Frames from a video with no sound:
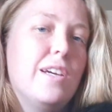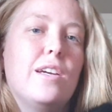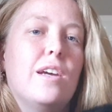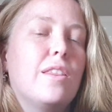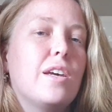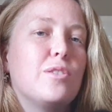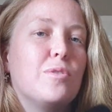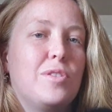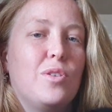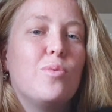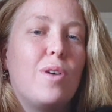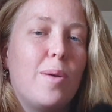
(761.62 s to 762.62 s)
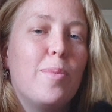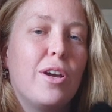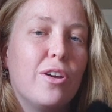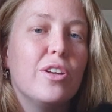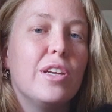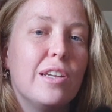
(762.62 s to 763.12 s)
Yeah, that's also why my
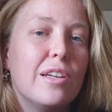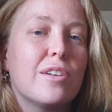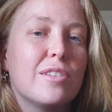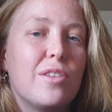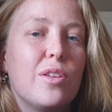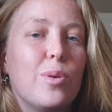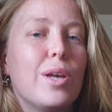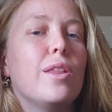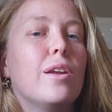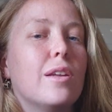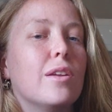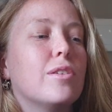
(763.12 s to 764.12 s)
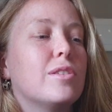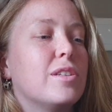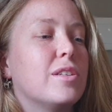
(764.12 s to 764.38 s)
hoodie looks the way that it looks.